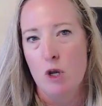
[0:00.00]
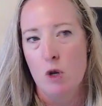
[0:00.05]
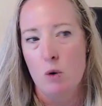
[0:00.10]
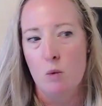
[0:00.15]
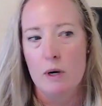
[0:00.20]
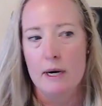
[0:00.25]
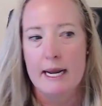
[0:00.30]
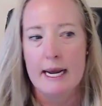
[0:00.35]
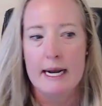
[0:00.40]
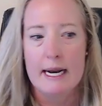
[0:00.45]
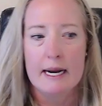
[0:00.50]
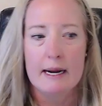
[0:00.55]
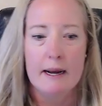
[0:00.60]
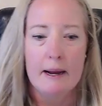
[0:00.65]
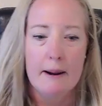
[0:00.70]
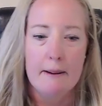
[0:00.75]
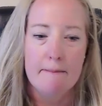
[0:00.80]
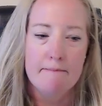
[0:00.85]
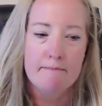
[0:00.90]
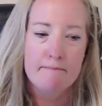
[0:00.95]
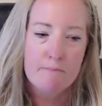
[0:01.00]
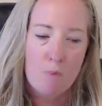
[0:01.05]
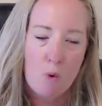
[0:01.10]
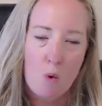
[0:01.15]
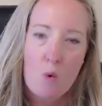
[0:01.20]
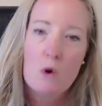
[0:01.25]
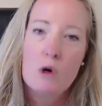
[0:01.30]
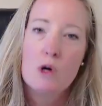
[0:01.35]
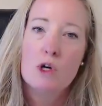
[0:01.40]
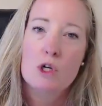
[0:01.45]
We're getting
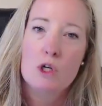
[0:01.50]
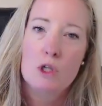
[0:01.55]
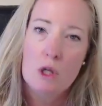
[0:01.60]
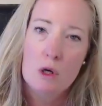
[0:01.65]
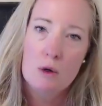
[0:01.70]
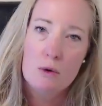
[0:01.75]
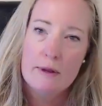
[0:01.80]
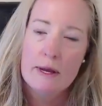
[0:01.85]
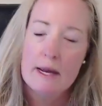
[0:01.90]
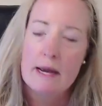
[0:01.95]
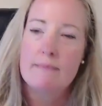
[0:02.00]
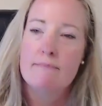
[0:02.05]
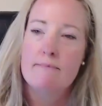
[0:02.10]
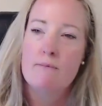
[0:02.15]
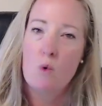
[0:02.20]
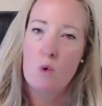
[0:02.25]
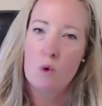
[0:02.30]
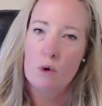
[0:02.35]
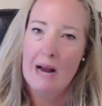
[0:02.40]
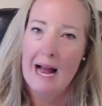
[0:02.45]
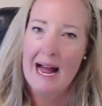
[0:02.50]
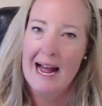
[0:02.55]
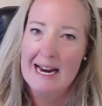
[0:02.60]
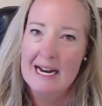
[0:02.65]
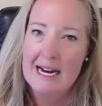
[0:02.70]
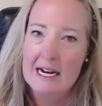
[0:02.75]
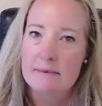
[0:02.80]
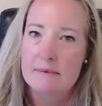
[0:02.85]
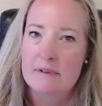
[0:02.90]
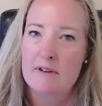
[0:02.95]
more clothing and more
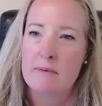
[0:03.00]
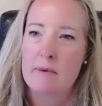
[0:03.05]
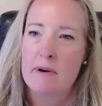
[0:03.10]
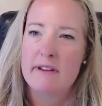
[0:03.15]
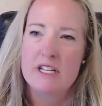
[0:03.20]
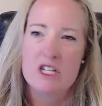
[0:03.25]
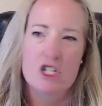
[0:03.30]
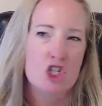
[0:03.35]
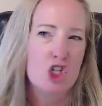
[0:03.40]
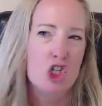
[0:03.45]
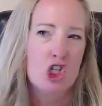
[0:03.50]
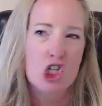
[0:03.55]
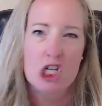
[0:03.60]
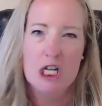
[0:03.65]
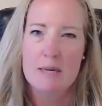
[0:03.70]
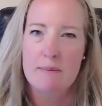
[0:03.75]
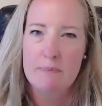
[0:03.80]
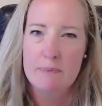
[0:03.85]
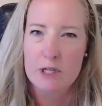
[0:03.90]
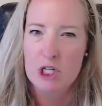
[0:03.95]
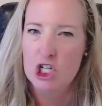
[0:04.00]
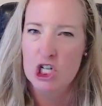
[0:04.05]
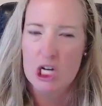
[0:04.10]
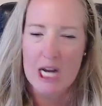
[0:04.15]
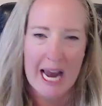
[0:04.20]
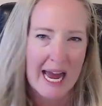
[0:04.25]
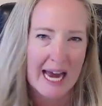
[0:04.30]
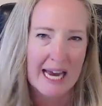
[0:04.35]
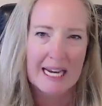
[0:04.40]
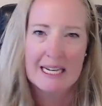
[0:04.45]
items from all these cheap
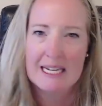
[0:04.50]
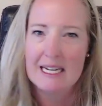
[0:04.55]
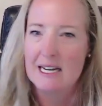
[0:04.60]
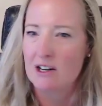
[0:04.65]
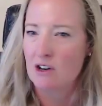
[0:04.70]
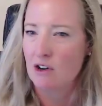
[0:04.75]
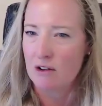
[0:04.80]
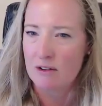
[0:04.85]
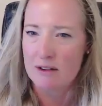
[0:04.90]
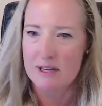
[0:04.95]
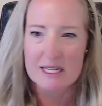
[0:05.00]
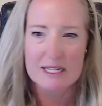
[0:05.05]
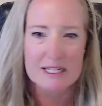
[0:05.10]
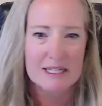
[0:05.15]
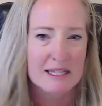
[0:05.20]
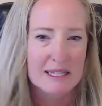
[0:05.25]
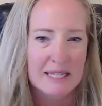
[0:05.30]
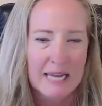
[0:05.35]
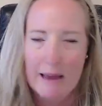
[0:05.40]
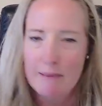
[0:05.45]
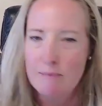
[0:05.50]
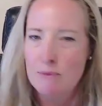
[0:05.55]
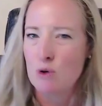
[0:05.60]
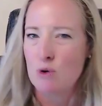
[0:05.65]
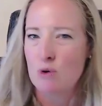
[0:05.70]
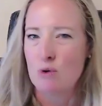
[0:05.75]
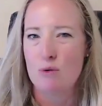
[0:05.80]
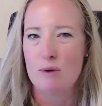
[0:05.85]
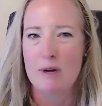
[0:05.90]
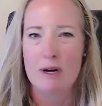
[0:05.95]
Shein and all these
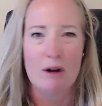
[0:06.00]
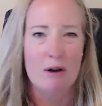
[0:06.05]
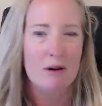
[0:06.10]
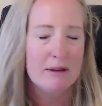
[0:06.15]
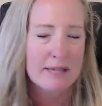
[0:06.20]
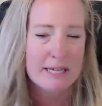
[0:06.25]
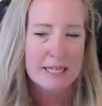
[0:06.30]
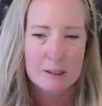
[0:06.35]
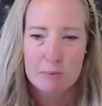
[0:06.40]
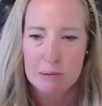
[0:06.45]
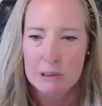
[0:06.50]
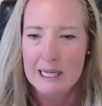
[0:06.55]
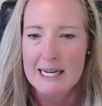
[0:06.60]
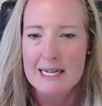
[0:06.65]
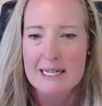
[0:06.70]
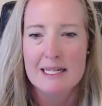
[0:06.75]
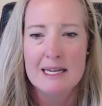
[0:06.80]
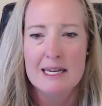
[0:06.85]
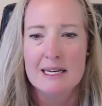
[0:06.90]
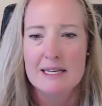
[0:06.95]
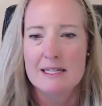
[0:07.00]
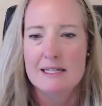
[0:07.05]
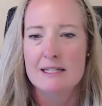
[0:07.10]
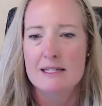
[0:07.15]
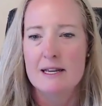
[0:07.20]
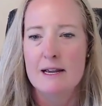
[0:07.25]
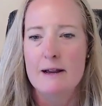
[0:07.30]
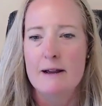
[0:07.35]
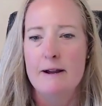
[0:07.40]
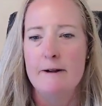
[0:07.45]
Temu and all these places.
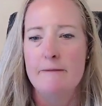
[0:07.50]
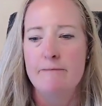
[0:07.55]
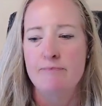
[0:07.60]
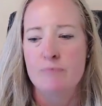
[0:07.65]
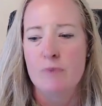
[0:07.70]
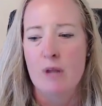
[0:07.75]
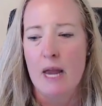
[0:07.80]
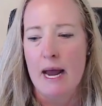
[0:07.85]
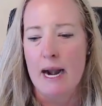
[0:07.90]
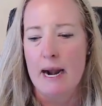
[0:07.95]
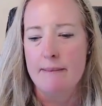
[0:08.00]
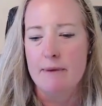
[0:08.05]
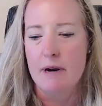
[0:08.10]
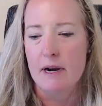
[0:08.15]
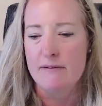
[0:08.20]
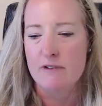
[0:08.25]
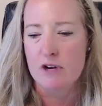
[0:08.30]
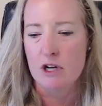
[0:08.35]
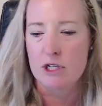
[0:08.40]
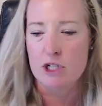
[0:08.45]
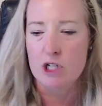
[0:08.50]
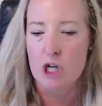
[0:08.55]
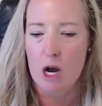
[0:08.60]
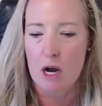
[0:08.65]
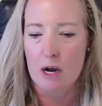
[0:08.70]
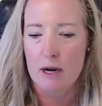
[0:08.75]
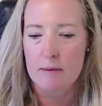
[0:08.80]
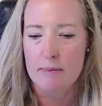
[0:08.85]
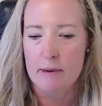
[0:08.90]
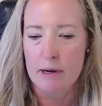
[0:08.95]
And I'm not even going to
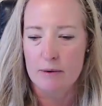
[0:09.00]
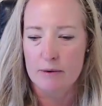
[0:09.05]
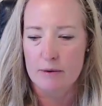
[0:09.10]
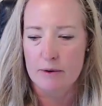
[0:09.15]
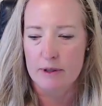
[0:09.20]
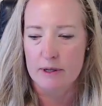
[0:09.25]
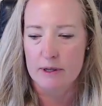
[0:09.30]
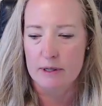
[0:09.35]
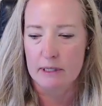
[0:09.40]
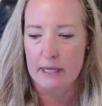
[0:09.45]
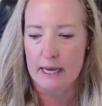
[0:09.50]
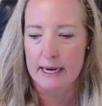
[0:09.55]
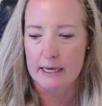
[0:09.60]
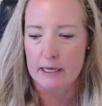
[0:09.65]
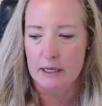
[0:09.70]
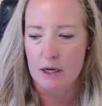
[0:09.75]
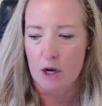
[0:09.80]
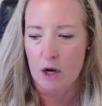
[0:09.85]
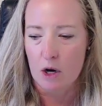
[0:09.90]
talk about the like